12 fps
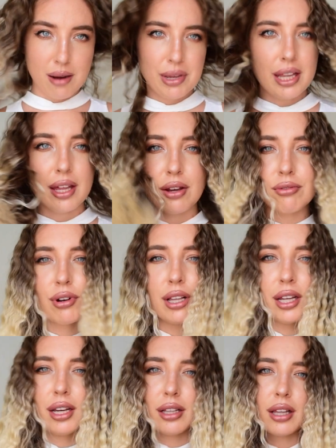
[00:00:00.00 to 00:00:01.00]
it be like
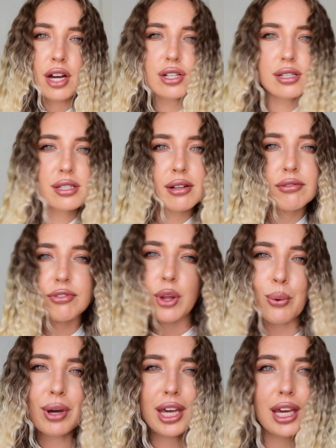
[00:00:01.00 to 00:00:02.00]
really luscious and
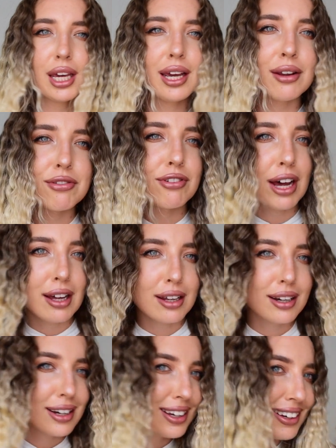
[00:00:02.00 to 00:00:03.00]
flowy and fun.